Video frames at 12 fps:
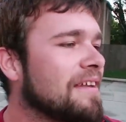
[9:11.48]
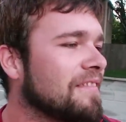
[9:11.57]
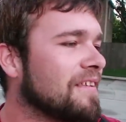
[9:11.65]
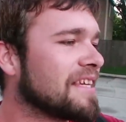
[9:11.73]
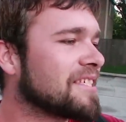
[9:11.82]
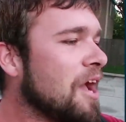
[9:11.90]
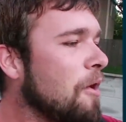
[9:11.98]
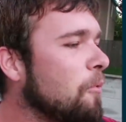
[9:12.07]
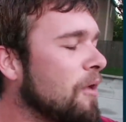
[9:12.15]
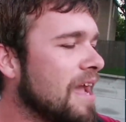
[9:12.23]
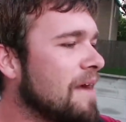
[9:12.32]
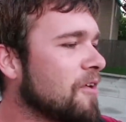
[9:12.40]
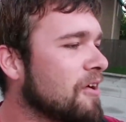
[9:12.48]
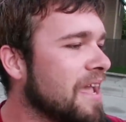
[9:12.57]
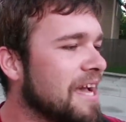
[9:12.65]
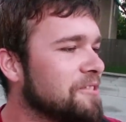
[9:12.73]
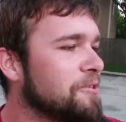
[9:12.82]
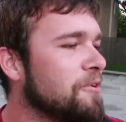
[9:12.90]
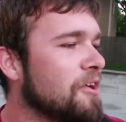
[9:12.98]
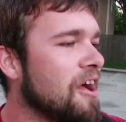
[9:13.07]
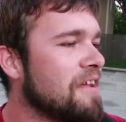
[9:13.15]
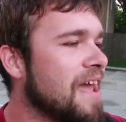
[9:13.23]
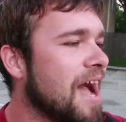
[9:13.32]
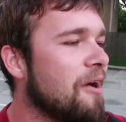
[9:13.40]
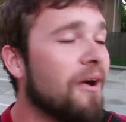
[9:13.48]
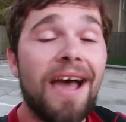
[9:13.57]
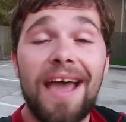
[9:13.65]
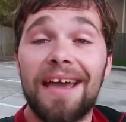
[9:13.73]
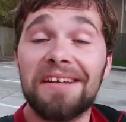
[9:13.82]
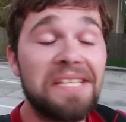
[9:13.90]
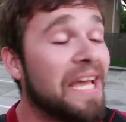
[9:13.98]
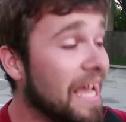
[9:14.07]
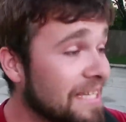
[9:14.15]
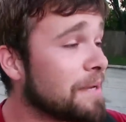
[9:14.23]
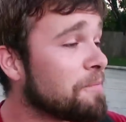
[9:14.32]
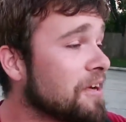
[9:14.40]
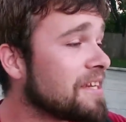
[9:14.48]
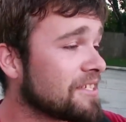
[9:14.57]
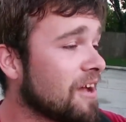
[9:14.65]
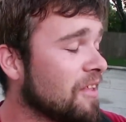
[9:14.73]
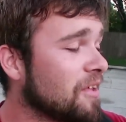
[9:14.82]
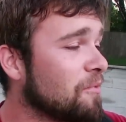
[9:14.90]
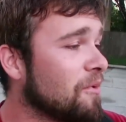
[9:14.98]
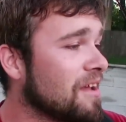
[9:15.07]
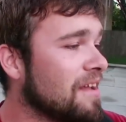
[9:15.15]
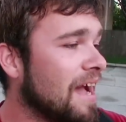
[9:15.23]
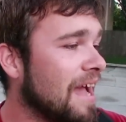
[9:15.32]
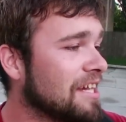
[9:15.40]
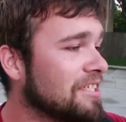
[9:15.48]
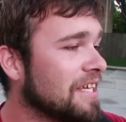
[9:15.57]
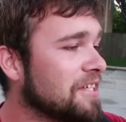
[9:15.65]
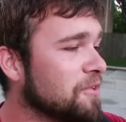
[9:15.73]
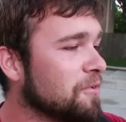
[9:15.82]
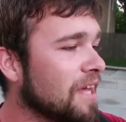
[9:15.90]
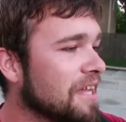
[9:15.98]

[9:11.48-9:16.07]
nonetheless, we have our Gastrodon now, and it's a pretty solid one. I actually do